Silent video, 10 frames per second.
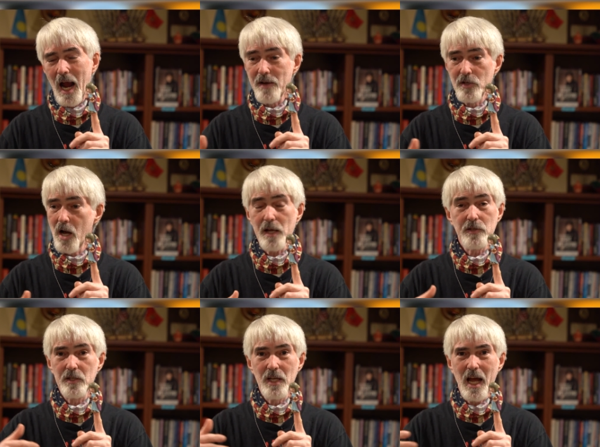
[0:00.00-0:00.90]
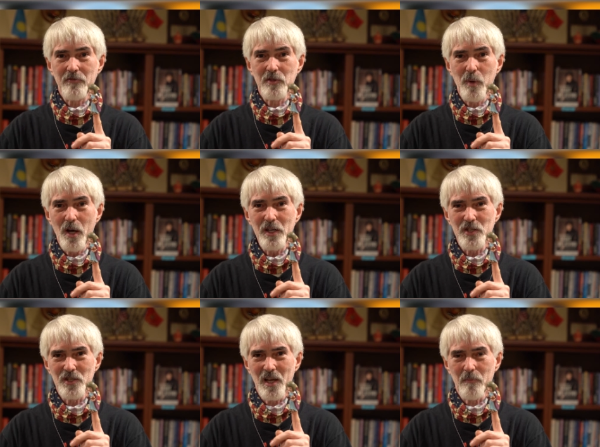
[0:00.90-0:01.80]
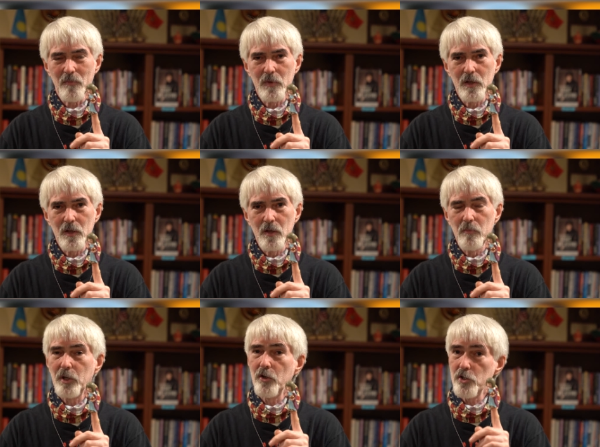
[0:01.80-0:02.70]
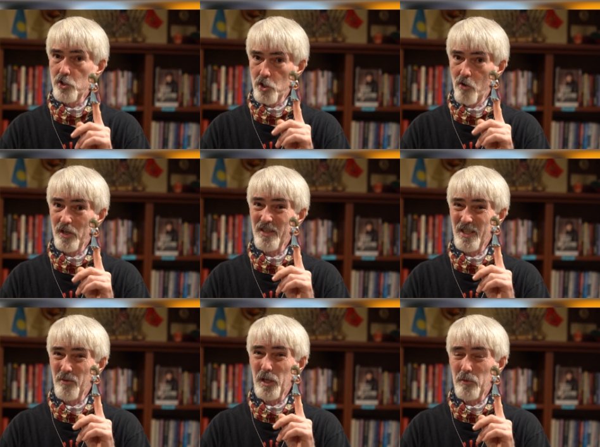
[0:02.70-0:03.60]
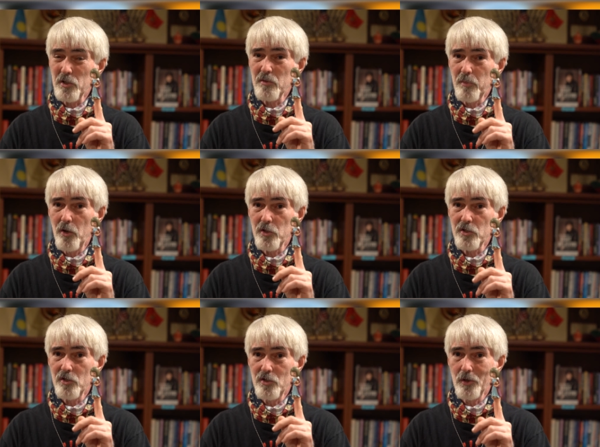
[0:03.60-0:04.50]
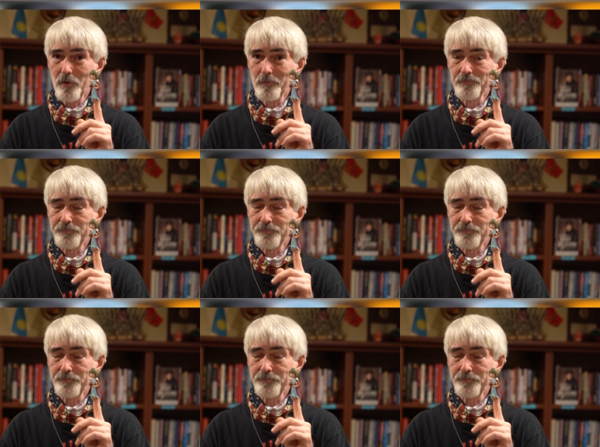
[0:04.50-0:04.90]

and God didn't have to punish them because Jonah did what he was supposed to do.